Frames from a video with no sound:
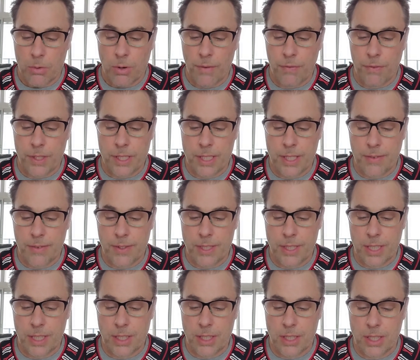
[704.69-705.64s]
Roughly
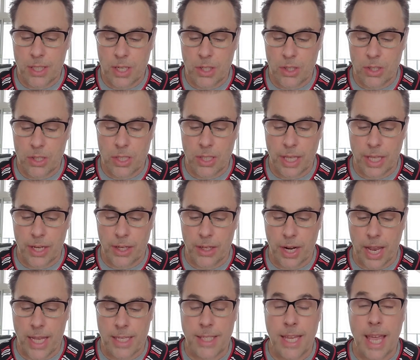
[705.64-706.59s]
17 years
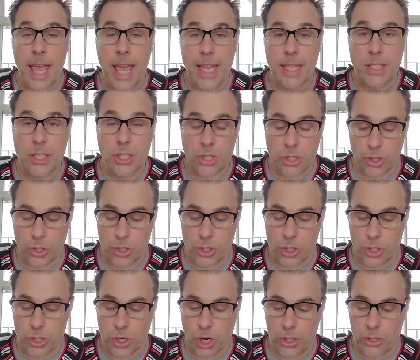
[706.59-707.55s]
later, as head
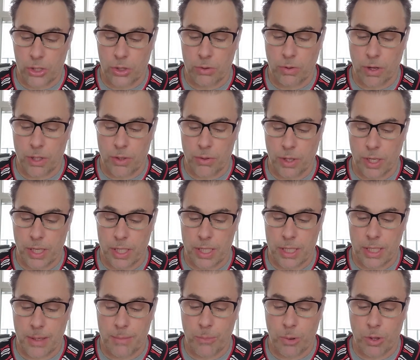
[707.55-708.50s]
surgeon, Dr.
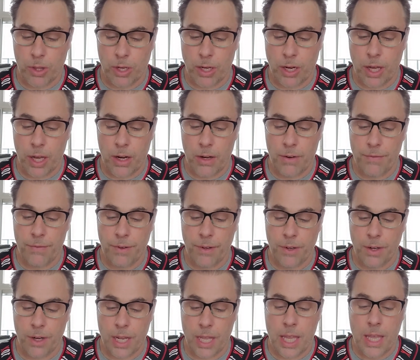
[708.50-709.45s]
Rodriguez led more than
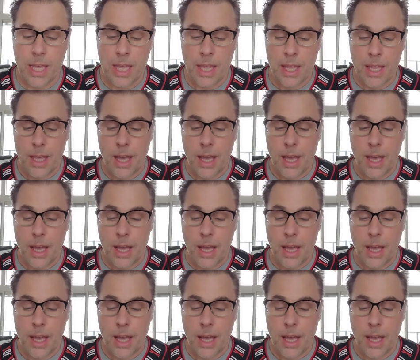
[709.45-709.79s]
140